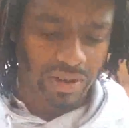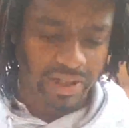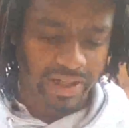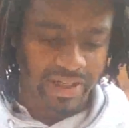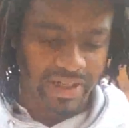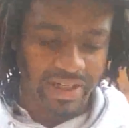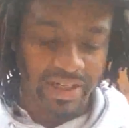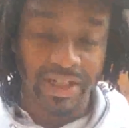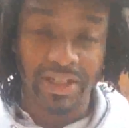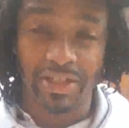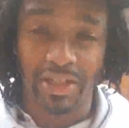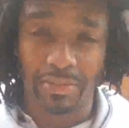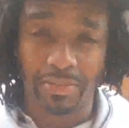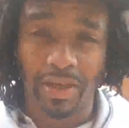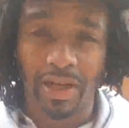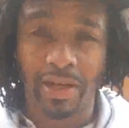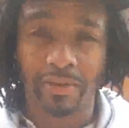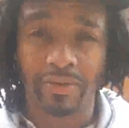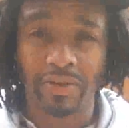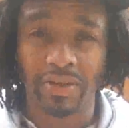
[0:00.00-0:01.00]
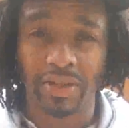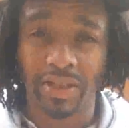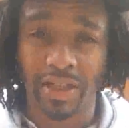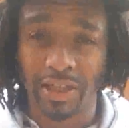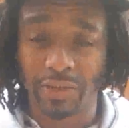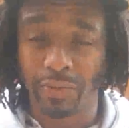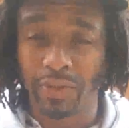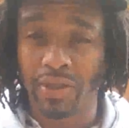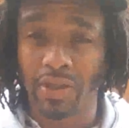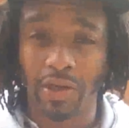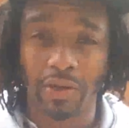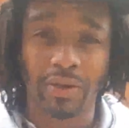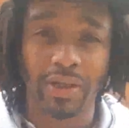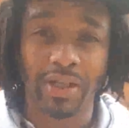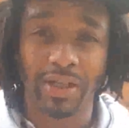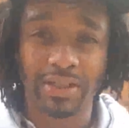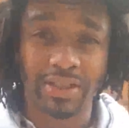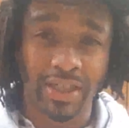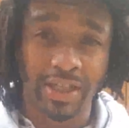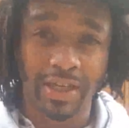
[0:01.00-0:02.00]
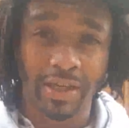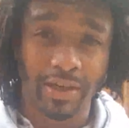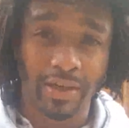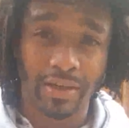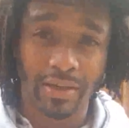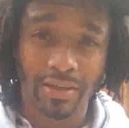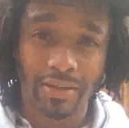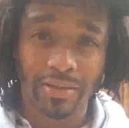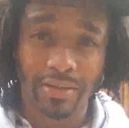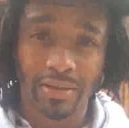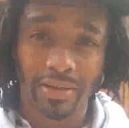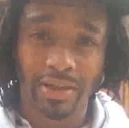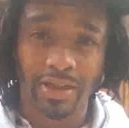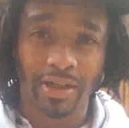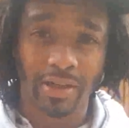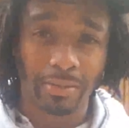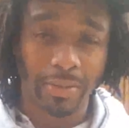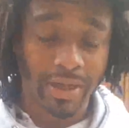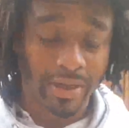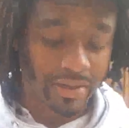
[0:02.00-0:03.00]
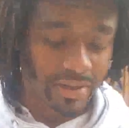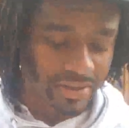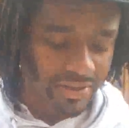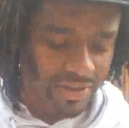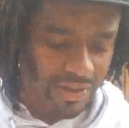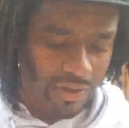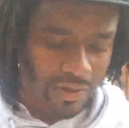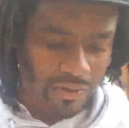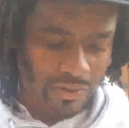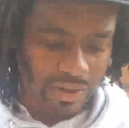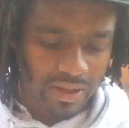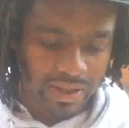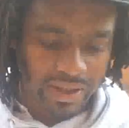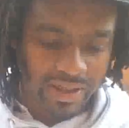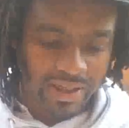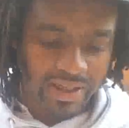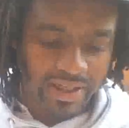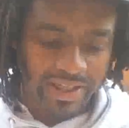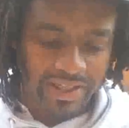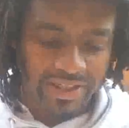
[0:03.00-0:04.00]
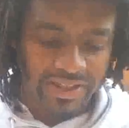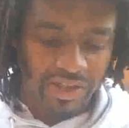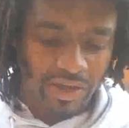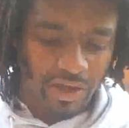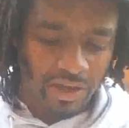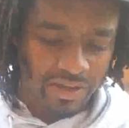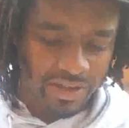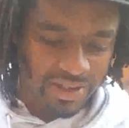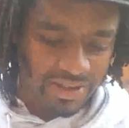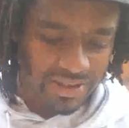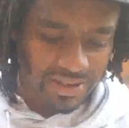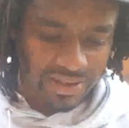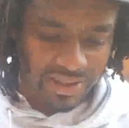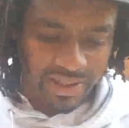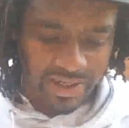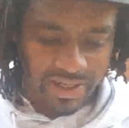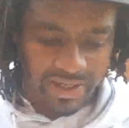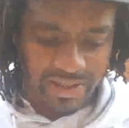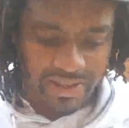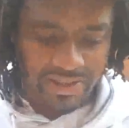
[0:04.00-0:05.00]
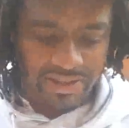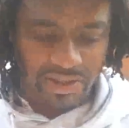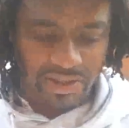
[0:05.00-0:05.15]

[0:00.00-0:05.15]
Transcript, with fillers: And Egypt, obviously, as we know, is here in America. So he saw this land.